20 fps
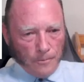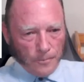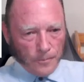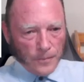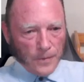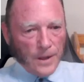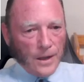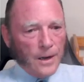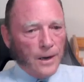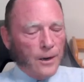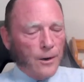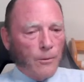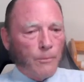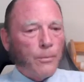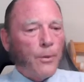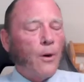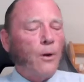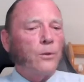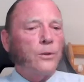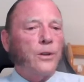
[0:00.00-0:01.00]
That in a
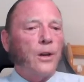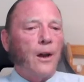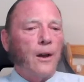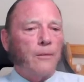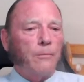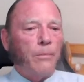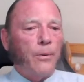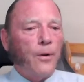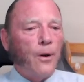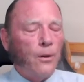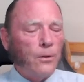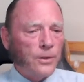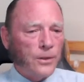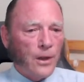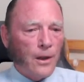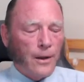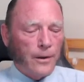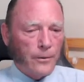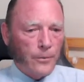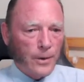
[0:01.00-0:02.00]

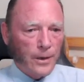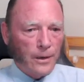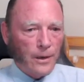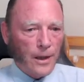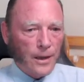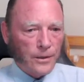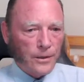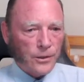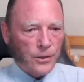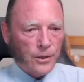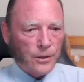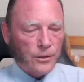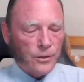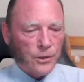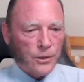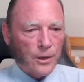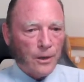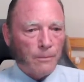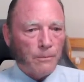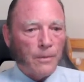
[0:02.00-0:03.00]
proton-proton
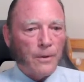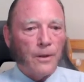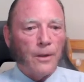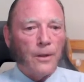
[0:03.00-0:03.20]
relationship,